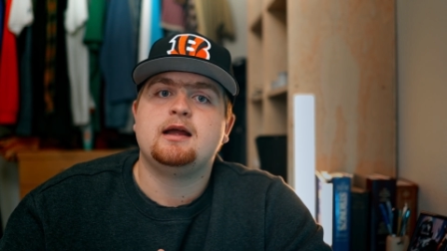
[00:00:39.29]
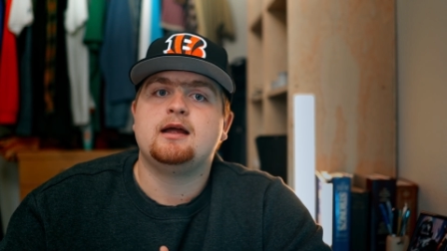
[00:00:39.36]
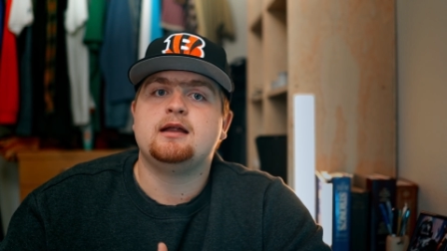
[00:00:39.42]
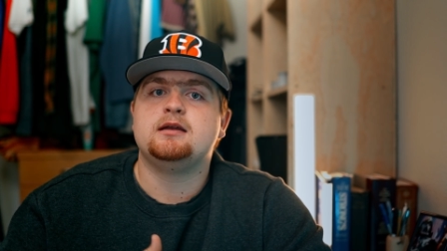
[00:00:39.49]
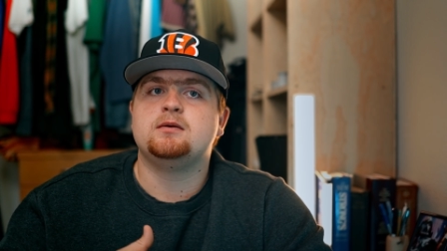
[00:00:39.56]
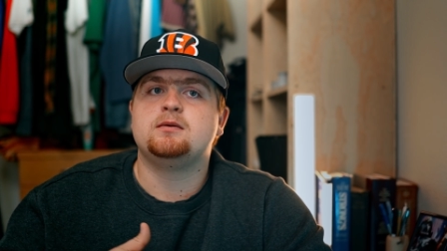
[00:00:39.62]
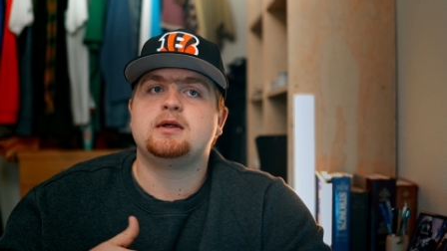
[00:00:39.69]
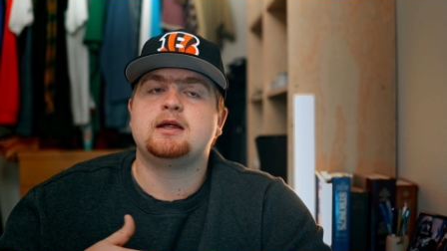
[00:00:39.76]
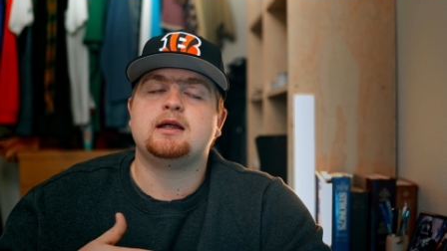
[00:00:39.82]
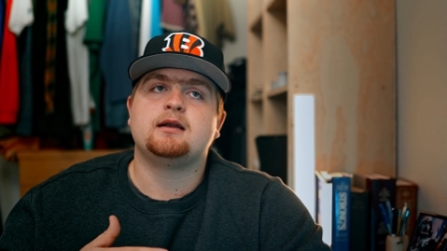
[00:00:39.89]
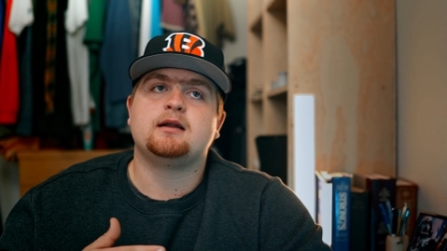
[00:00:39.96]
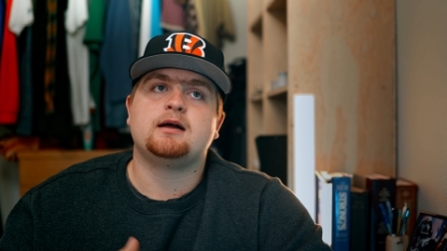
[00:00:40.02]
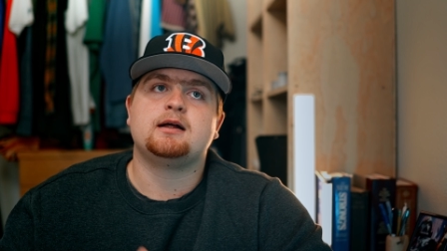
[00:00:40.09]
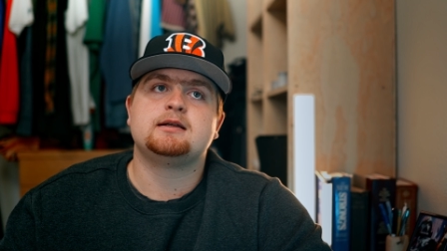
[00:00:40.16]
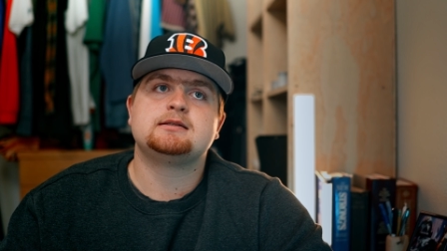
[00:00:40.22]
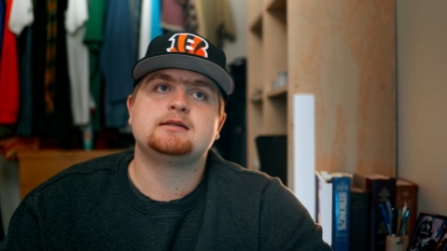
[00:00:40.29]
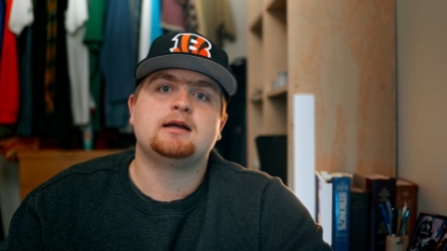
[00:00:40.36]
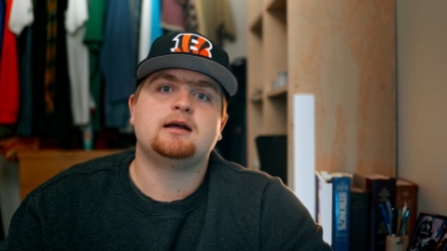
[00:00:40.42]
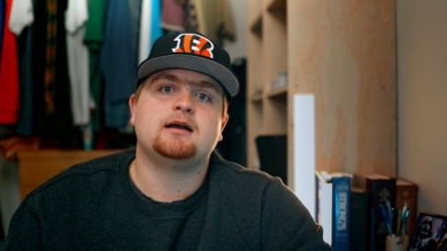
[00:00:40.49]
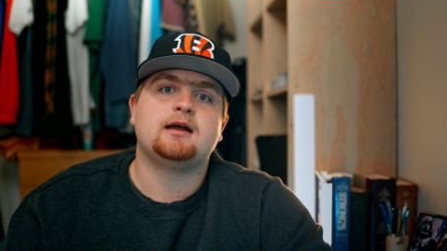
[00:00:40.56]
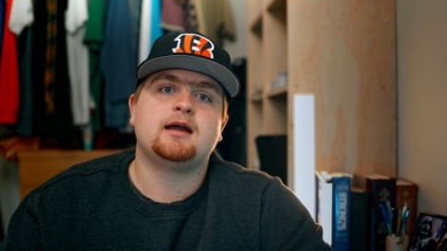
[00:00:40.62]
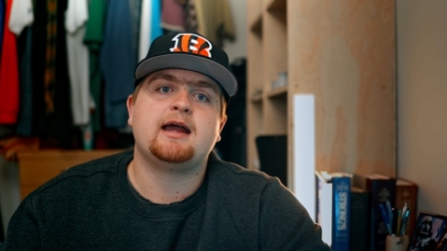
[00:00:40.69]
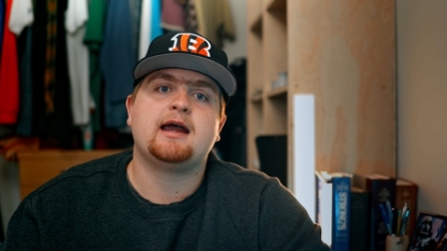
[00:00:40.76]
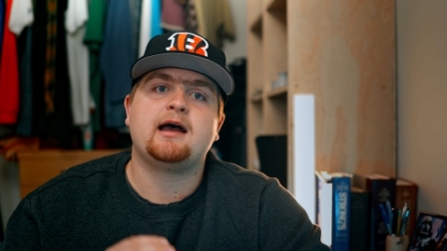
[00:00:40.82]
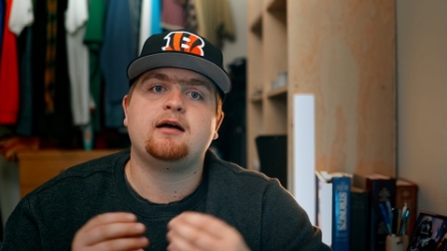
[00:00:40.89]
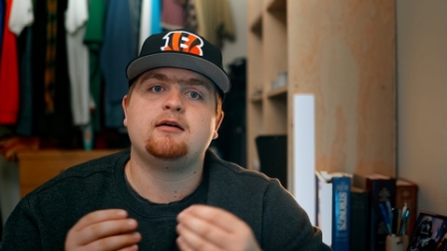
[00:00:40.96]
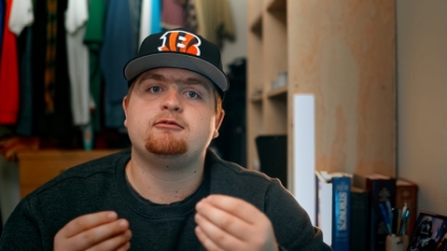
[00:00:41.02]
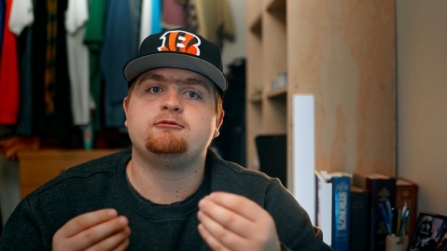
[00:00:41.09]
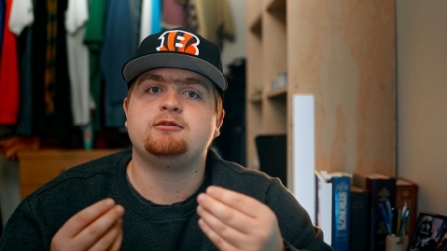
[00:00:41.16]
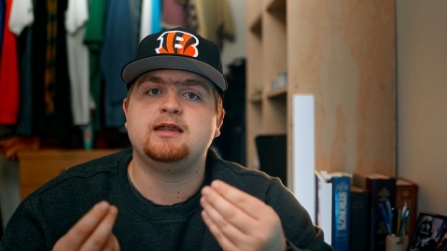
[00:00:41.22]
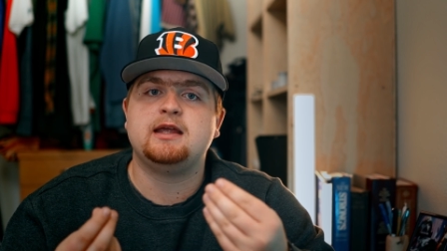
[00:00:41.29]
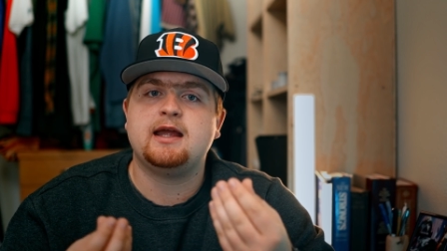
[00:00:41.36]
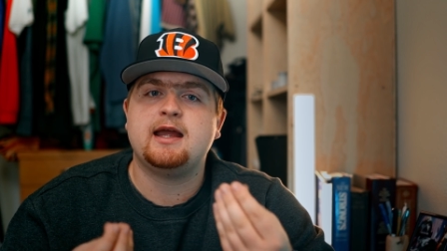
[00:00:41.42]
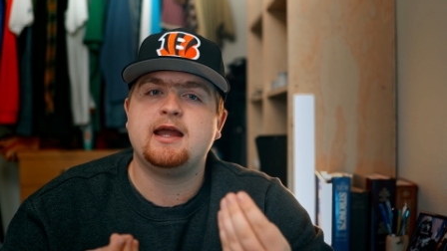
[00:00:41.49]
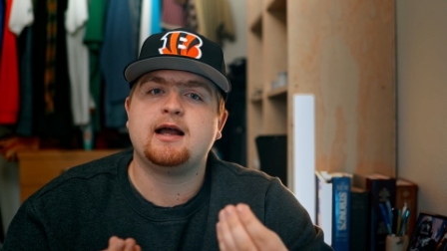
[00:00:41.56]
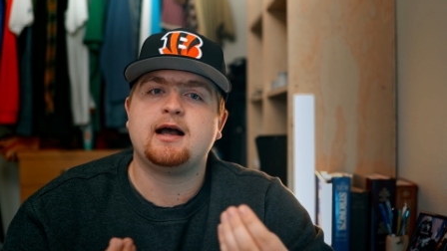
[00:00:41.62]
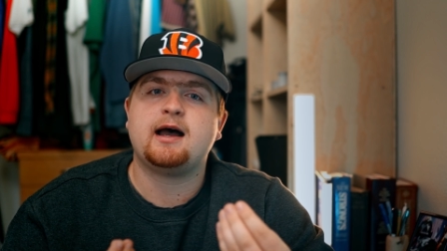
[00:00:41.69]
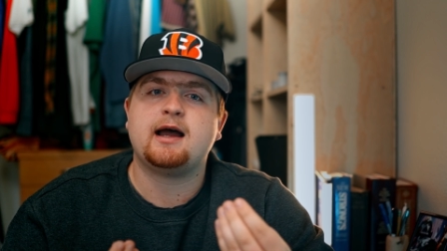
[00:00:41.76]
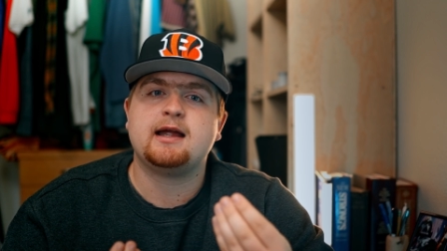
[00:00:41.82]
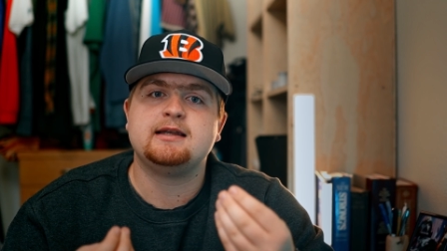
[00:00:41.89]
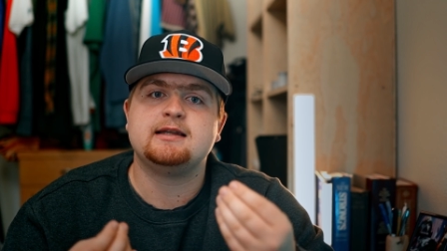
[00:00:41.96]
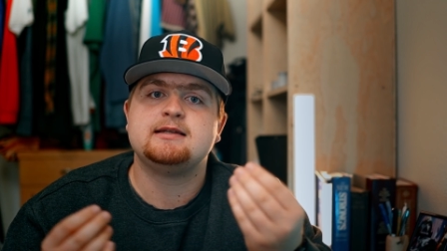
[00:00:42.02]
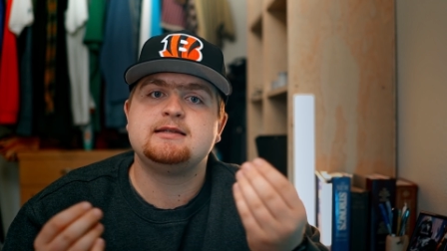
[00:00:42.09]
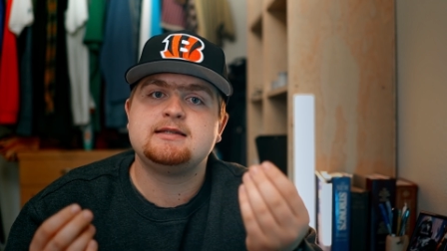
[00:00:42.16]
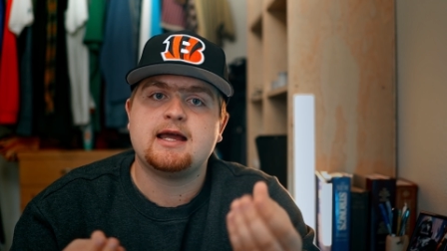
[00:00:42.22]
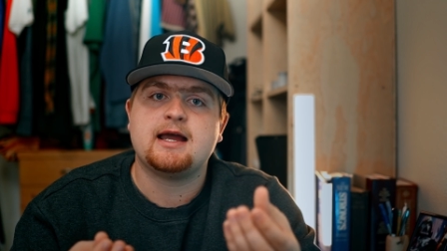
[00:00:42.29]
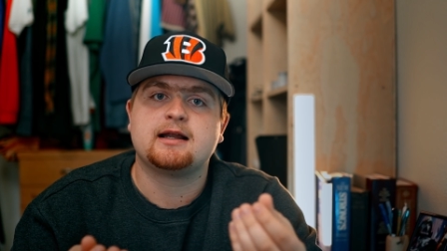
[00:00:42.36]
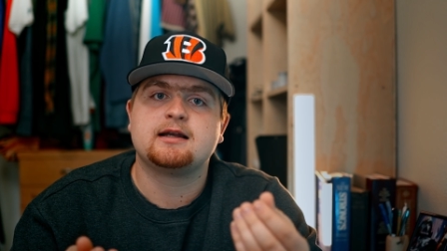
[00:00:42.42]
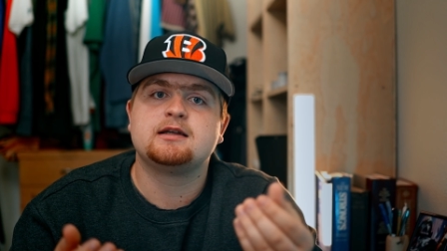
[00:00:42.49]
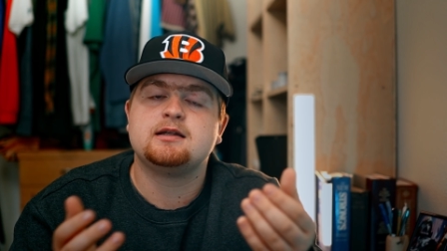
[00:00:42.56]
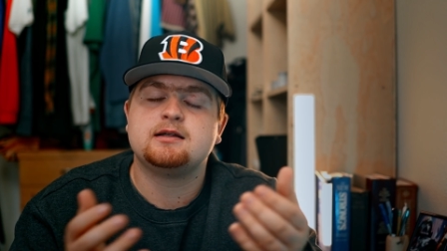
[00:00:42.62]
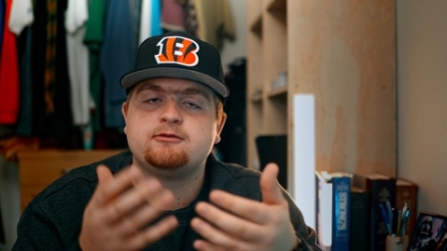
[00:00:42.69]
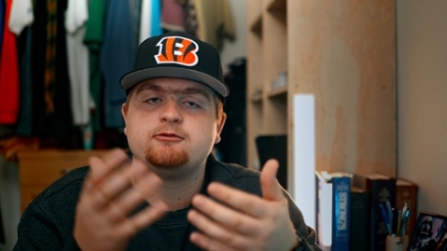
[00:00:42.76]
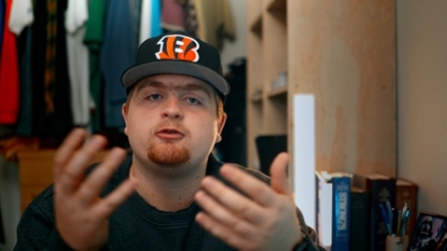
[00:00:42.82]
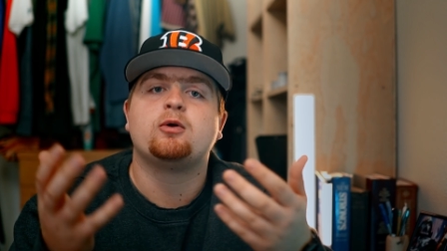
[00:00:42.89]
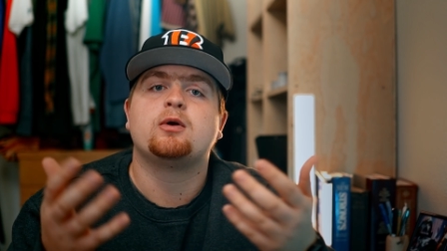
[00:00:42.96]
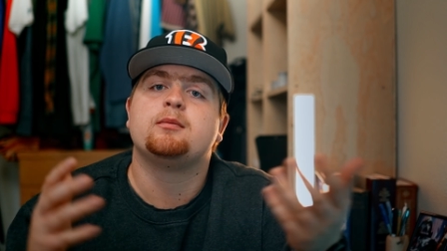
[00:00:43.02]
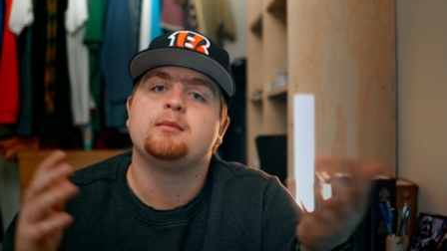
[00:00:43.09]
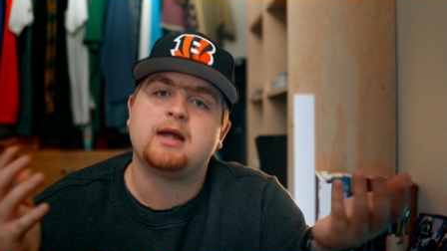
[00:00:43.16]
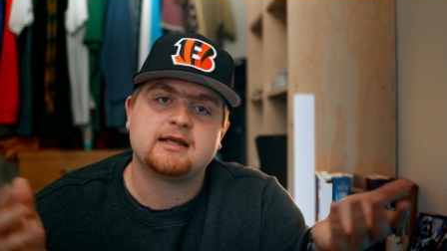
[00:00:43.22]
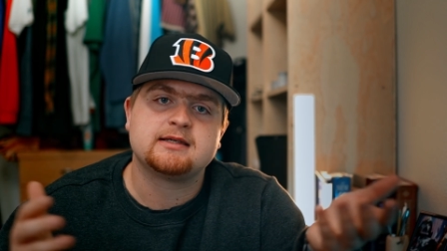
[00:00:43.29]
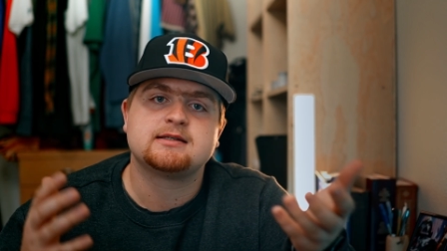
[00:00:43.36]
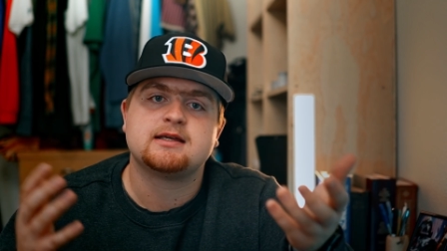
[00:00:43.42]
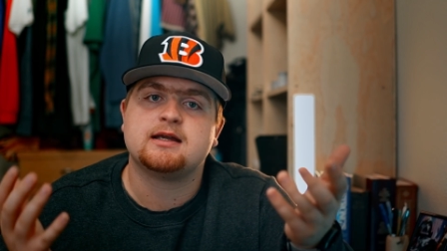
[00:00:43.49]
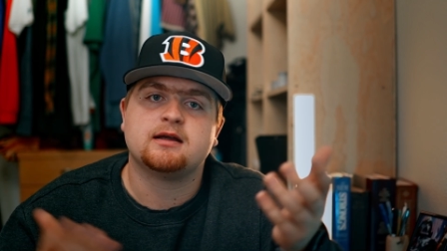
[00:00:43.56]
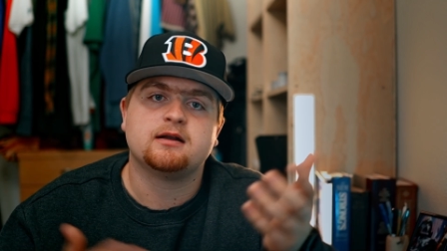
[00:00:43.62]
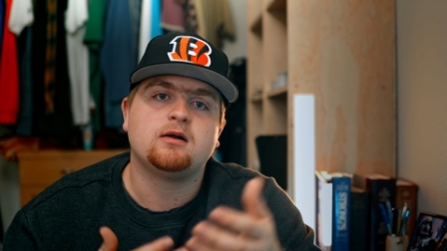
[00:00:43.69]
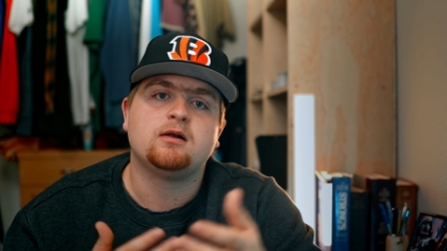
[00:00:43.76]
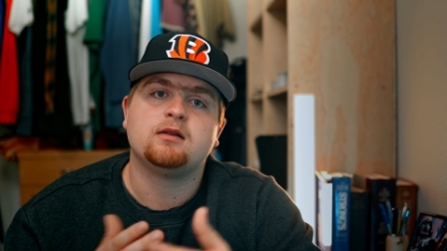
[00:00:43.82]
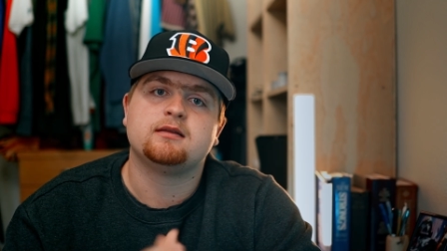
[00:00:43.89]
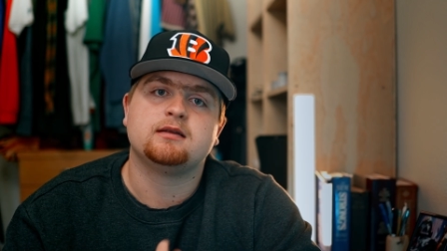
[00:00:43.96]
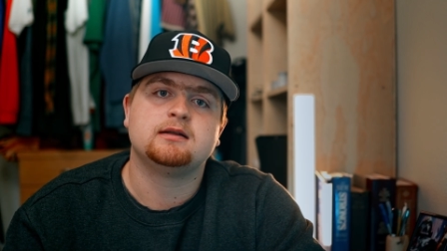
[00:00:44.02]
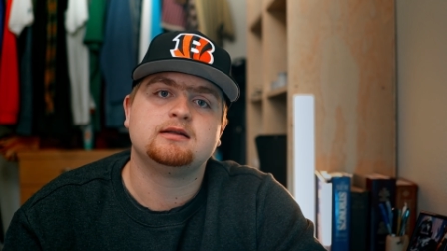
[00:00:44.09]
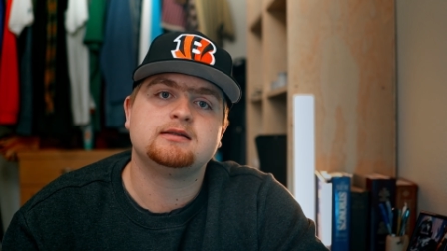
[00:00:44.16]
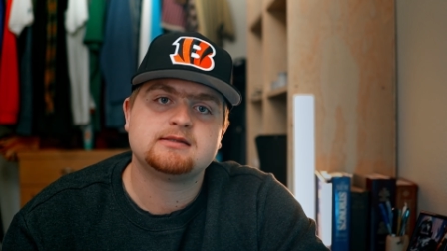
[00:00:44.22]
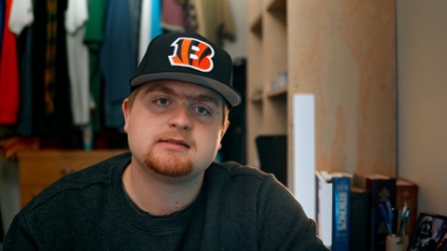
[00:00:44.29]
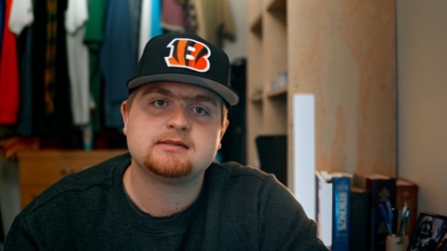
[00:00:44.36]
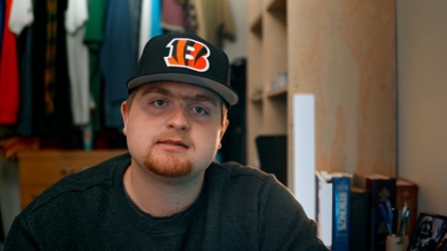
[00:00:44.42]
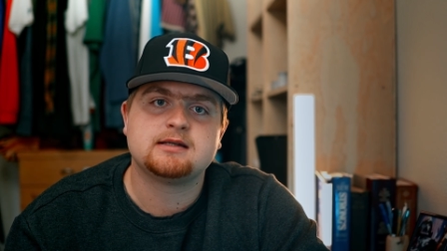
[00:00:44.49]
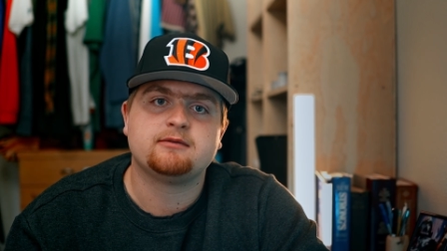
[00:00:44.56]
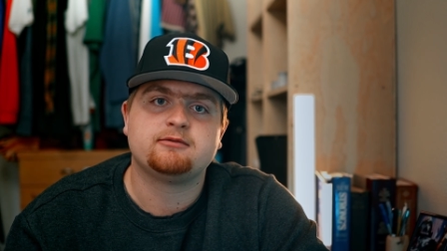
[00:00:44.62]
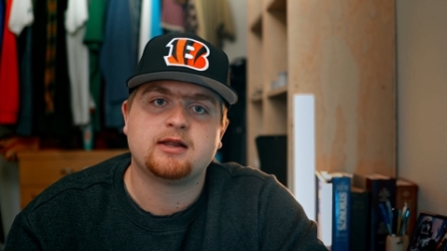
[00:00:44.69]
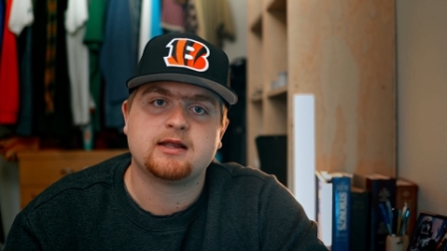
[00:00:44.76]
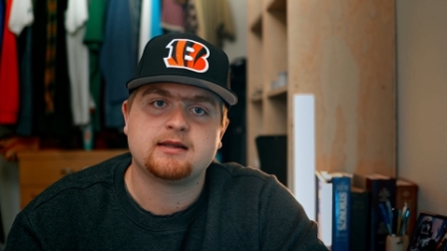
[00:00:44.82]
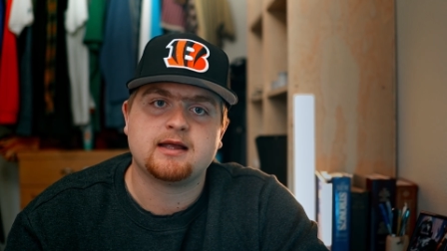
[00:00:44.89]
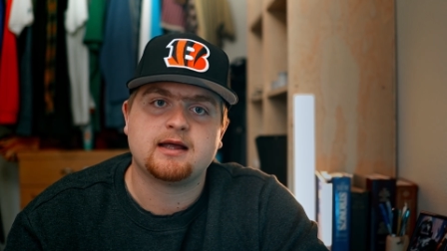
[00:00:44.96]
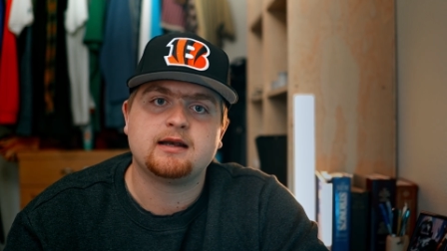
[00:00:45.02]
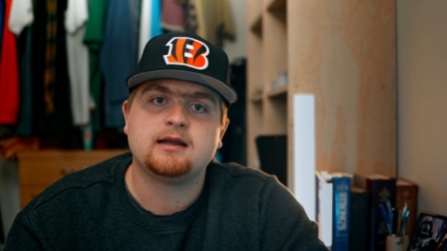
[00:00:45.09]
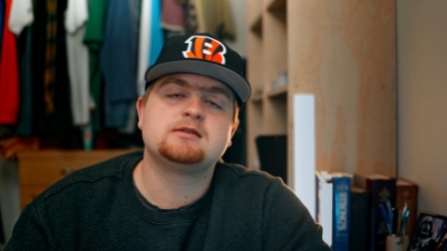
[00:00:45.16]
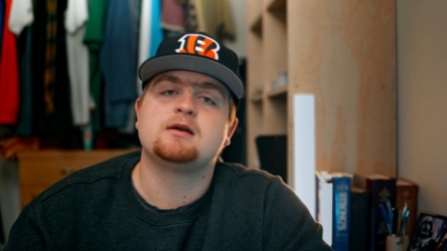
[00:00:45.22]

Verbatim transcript: and you cannot uh, have the AI detect for masking and all the stuff like that.